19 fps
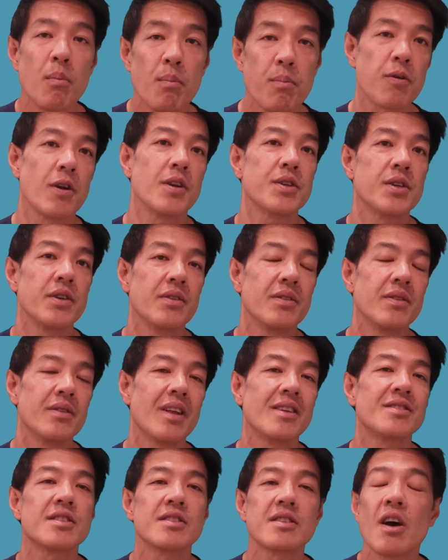compression
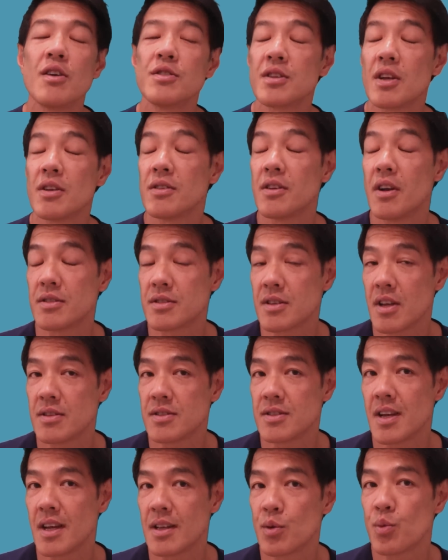that's also
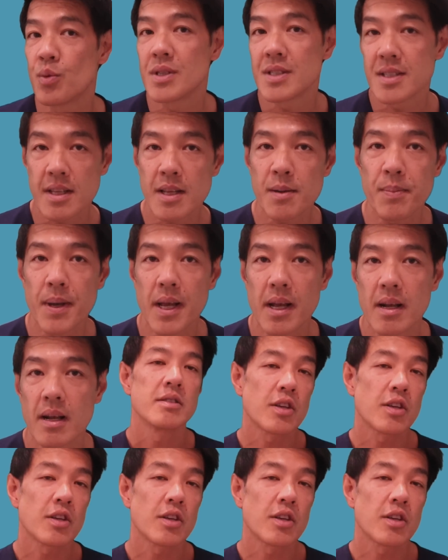associated with sleeping.